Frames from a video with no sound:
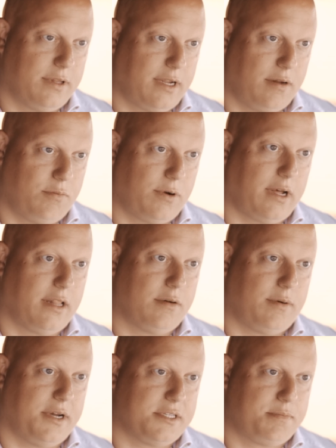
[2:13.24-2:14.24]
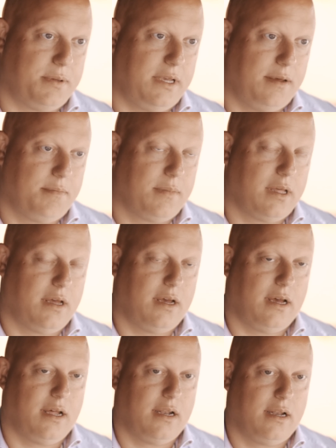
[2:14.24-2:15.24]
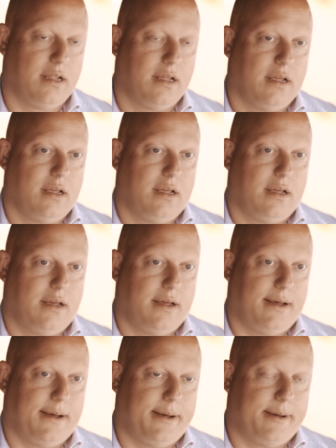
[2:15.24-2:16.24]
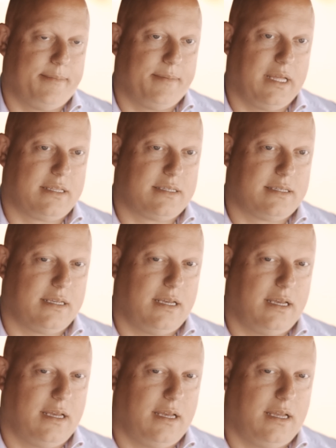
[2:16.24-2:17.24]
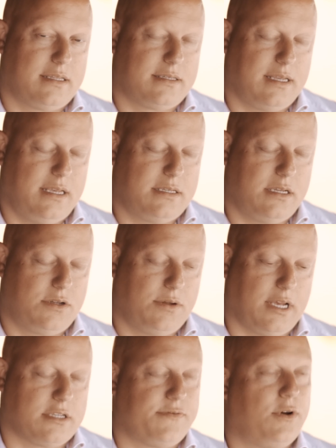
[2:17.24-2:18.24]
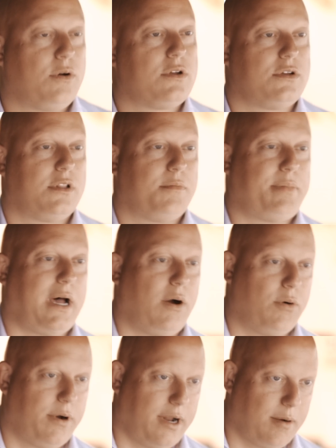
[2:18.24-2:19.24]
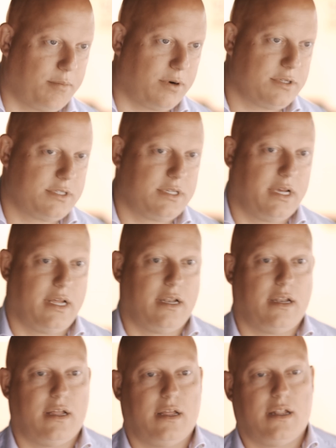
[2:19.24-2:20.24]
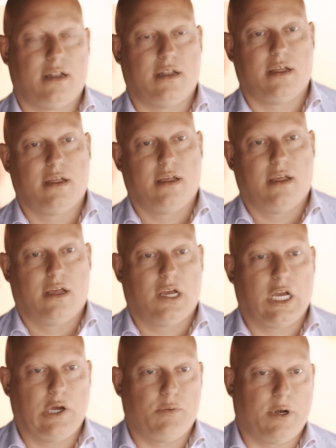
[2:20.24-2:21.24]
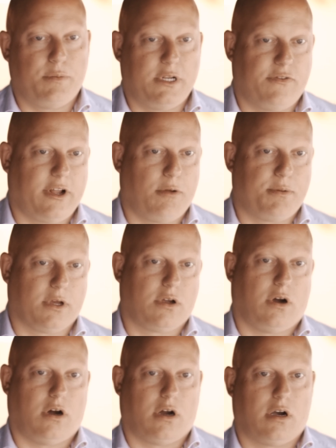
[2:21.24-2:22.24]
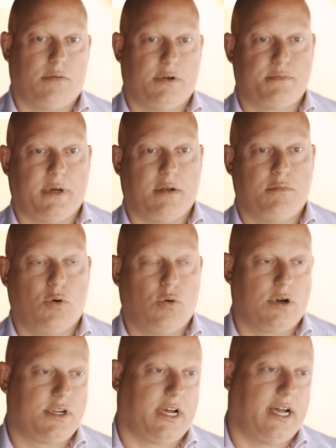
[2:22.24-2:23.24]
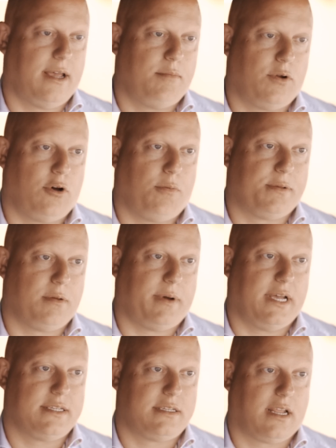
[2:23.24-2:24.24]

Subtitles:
than it would otherwise be, and it's easy to just focus on the power numbers. And when we develop the car, we spend more time on optimizing